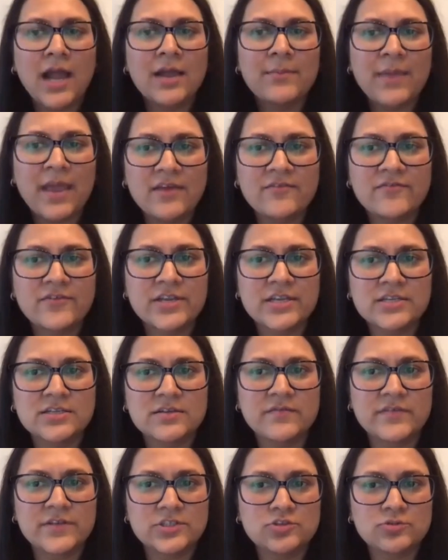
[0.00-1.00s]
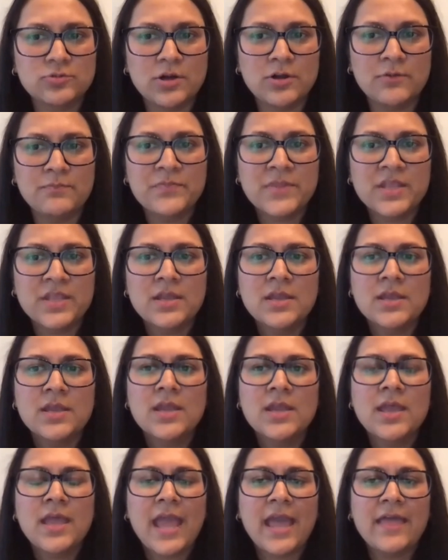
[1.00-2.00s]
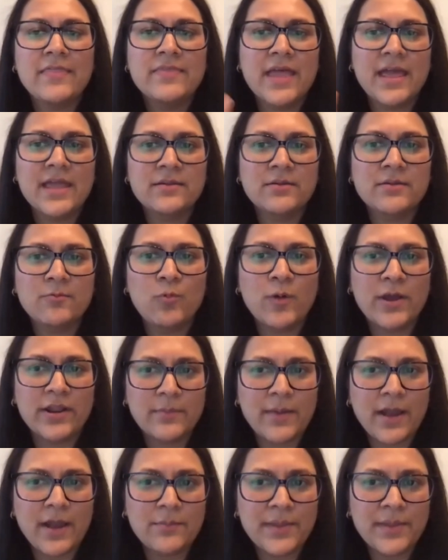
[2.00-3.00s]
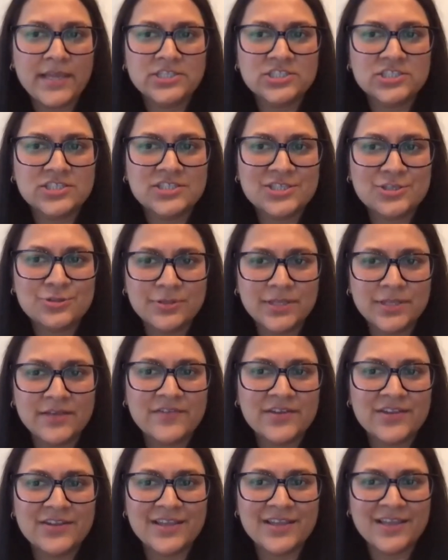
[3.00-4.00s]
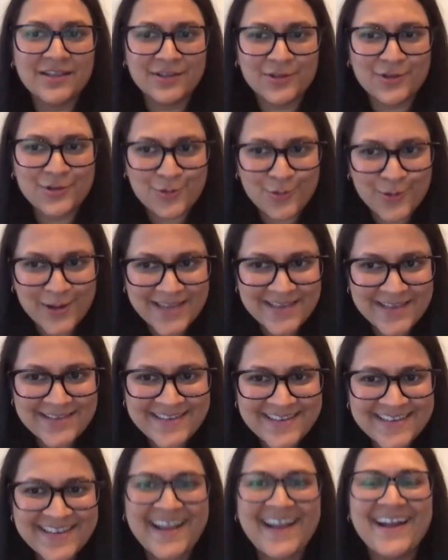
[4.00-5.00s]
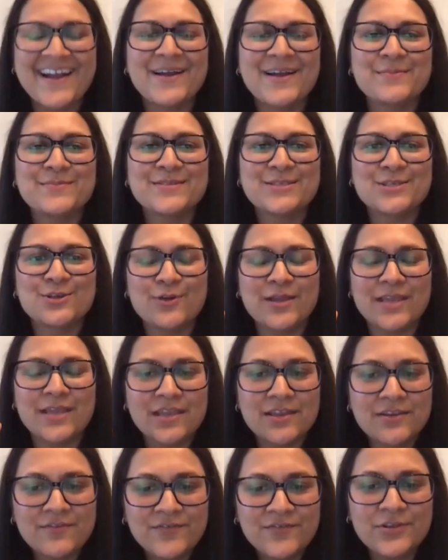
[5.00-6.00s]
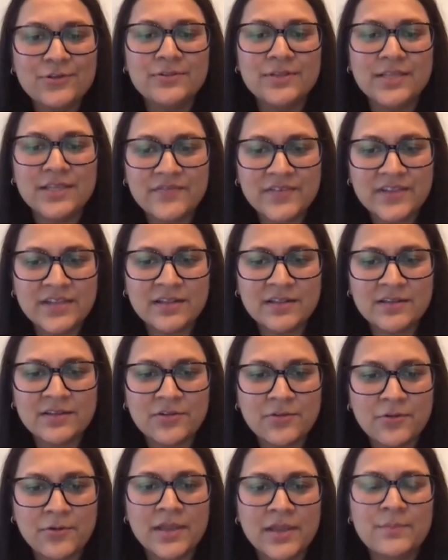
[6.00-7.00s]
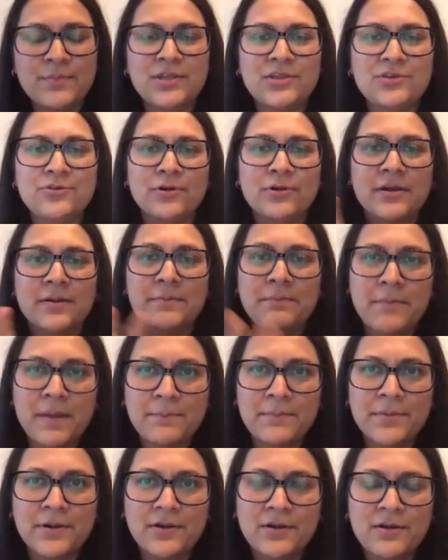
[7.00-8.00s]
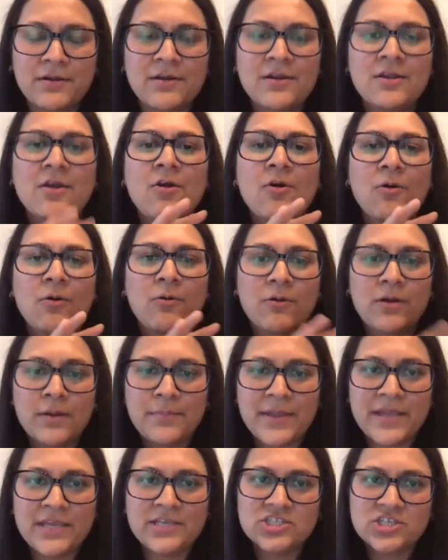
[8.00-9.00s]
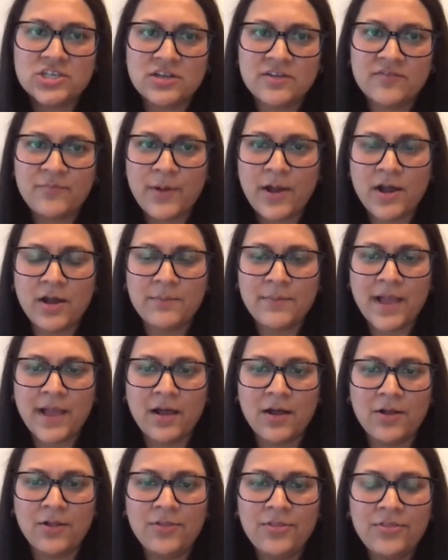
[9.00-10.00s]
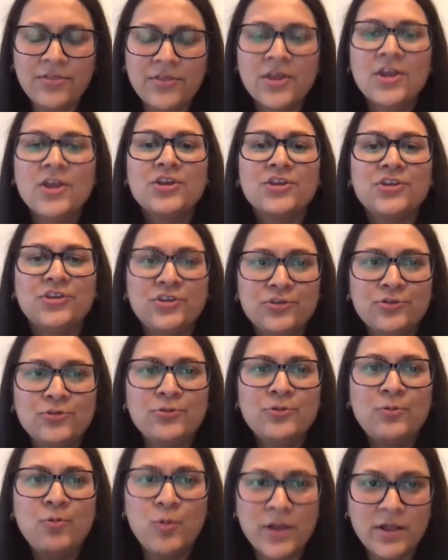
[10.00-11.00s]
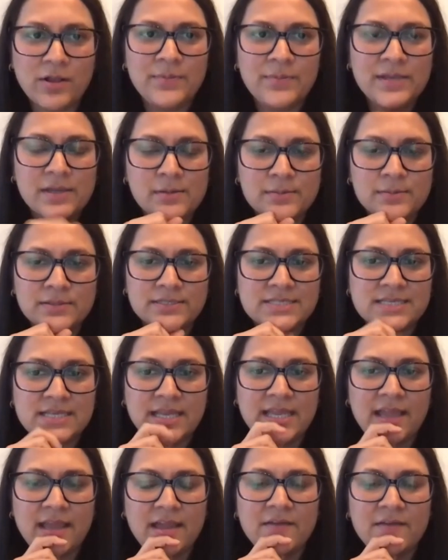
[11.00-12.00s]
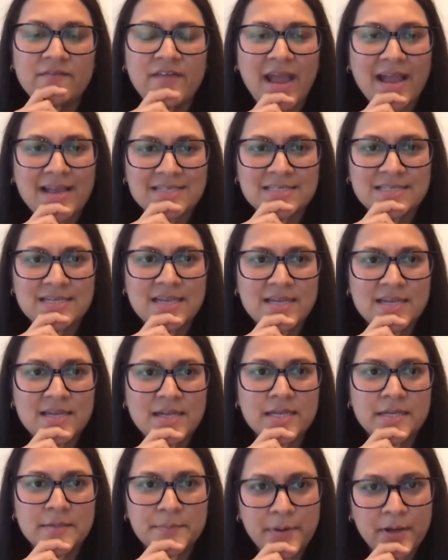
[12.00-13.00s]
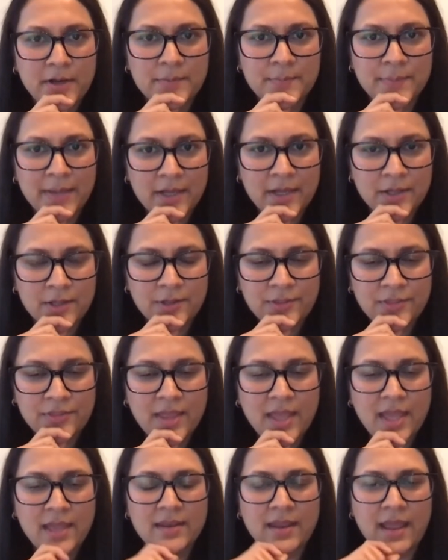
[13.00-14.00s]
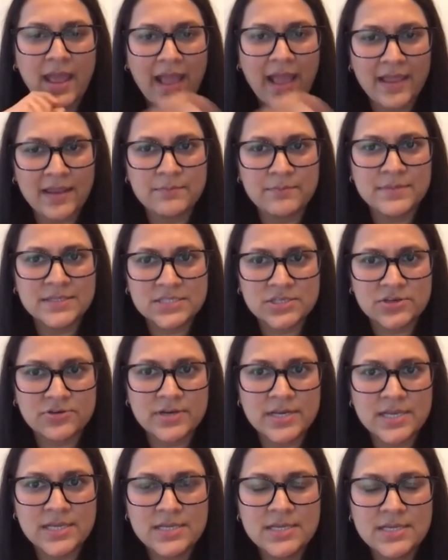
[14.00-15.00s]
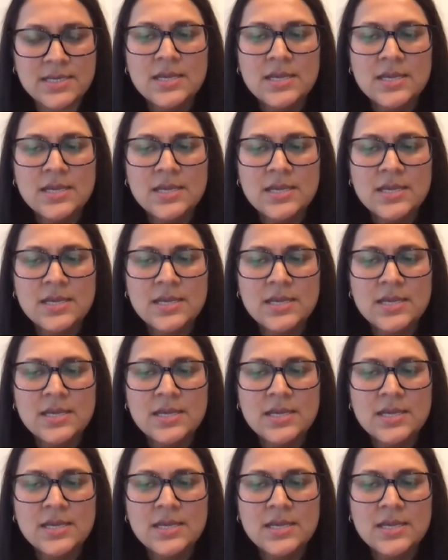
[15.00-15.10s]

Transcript: every individual. And then what about patients who live in Illinois? So if you live in Illinois, but you are a member or a patient of Palm Health, you will be able to get vaccinated in Palm Health and in Missouri.